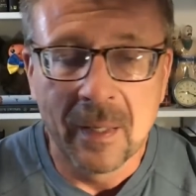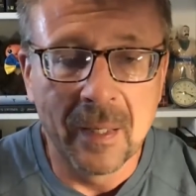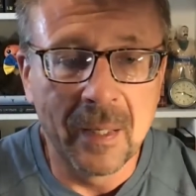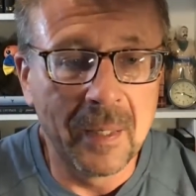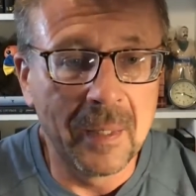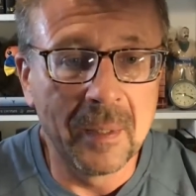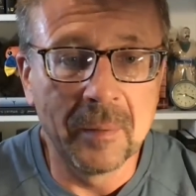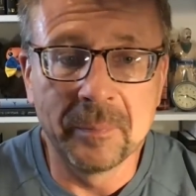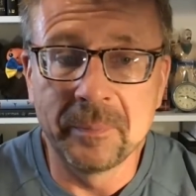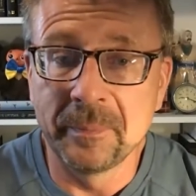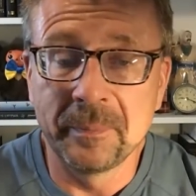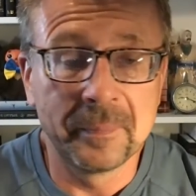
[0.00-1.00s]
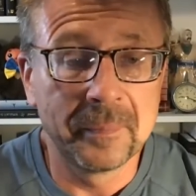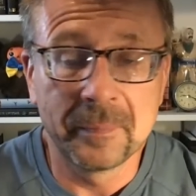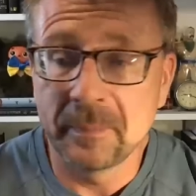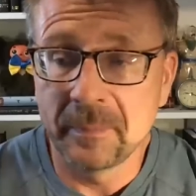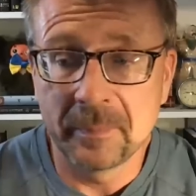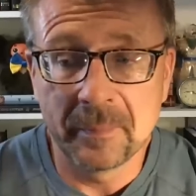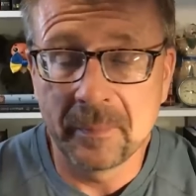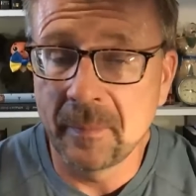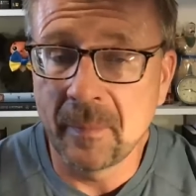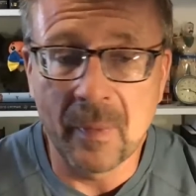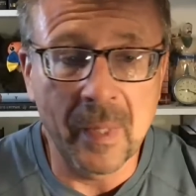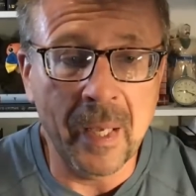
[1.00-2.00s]
I
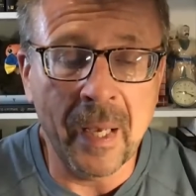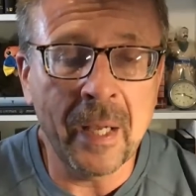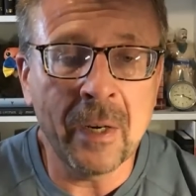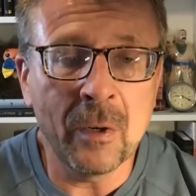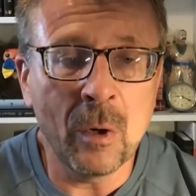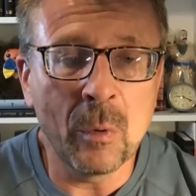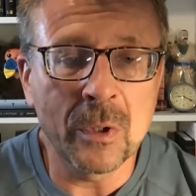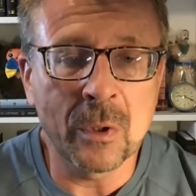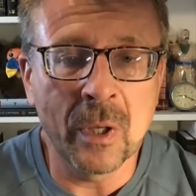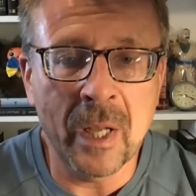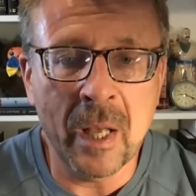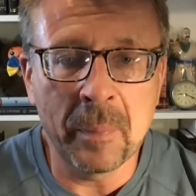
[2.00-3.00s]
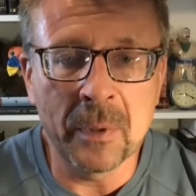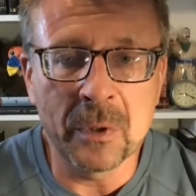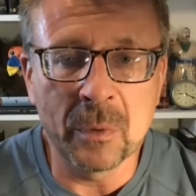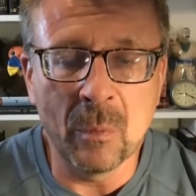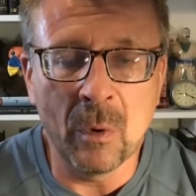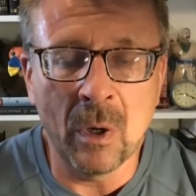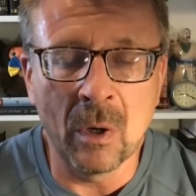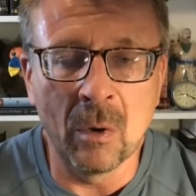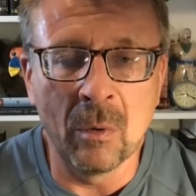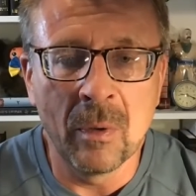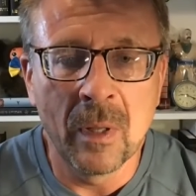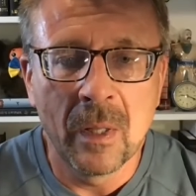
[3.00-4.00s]
don't know what's gonna happen
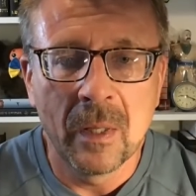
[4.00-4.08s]
tomorrow,